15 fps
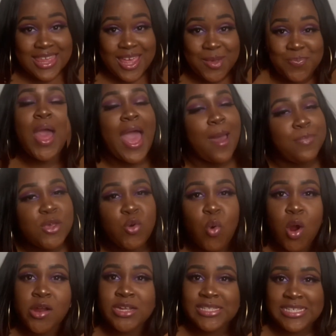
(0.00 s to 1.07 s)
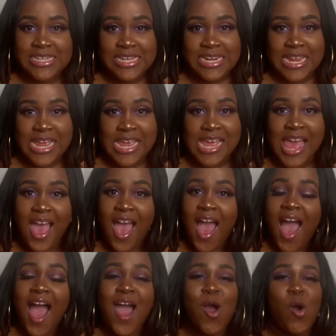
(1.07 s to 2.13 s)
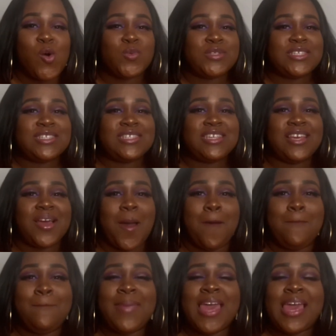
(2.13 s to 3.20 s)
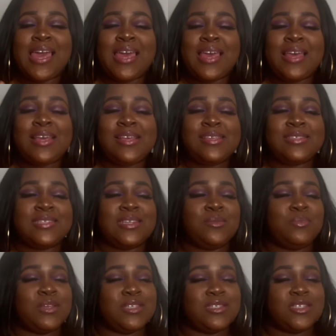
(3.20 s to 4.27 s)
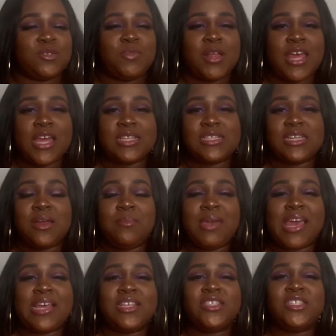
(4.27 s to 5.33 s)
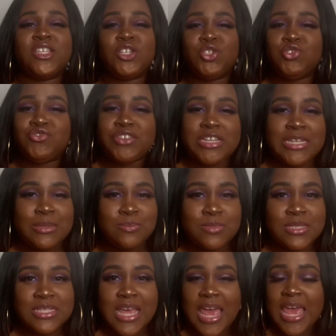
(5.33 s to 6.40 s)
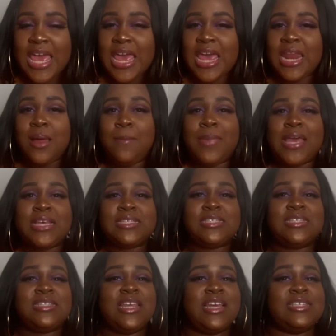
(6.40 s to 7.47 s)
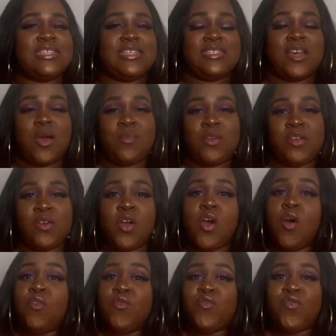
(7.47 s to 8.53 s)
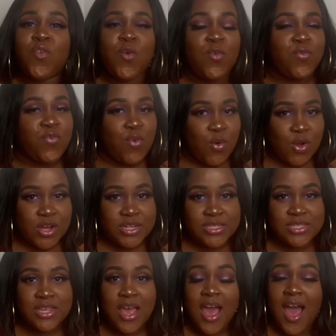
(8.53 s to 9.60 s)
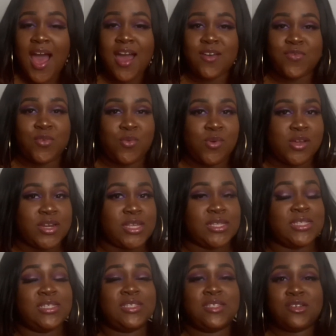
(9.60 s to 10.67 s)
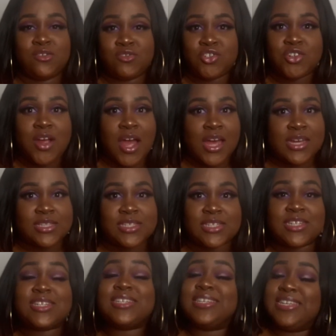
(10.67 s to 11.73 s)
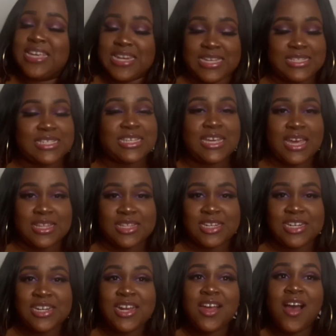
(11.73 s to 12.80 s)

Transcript: So happy quarantining. I hope to see amazing business plans and amazing dreams and amazing things that's coming full force. I, for one, am still trying to get it together.